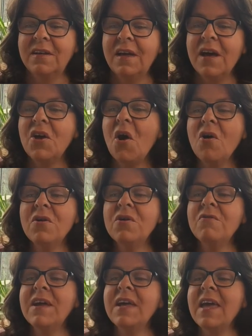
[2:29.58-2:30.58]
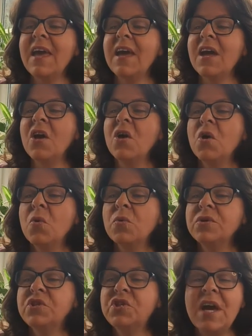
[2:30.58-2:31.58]
A conquering king
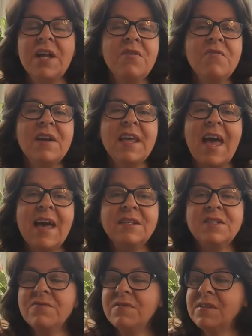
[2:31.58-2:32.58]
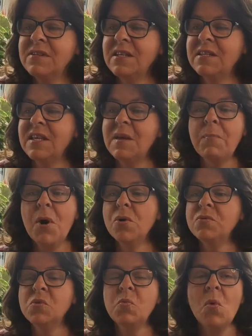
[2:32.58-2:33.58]
would generally enter a city
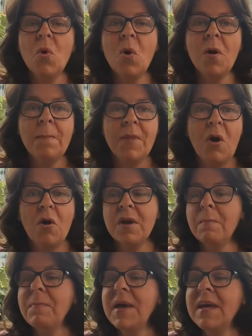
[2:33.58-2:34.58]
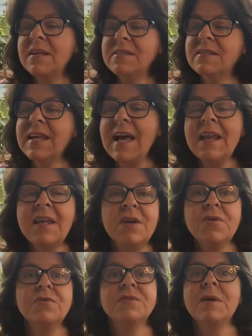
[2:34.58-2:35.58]
post-war on a big stallion
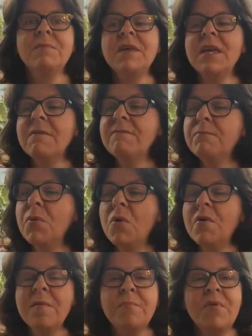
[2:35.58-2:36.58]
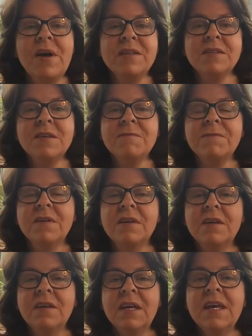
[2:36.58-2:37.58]
or something even more impressive.
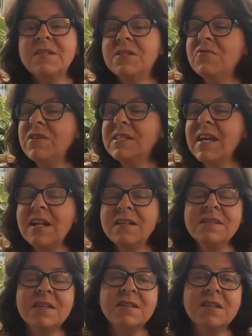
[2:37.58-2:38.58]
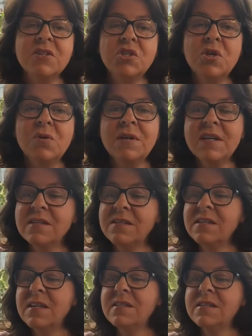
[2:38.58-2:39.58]
History tells us that Julius
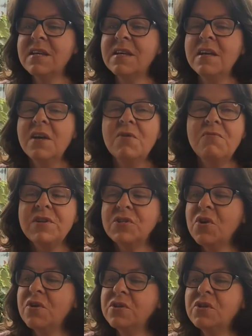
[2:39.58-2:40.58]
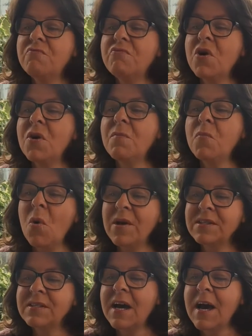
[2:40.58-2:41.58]
Caesar returned to Rome one
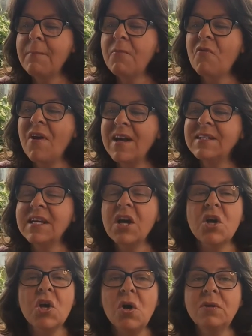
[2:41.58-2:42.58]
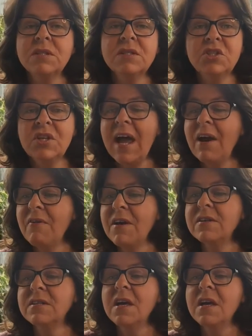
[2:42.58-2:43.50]
time riding a golden chariot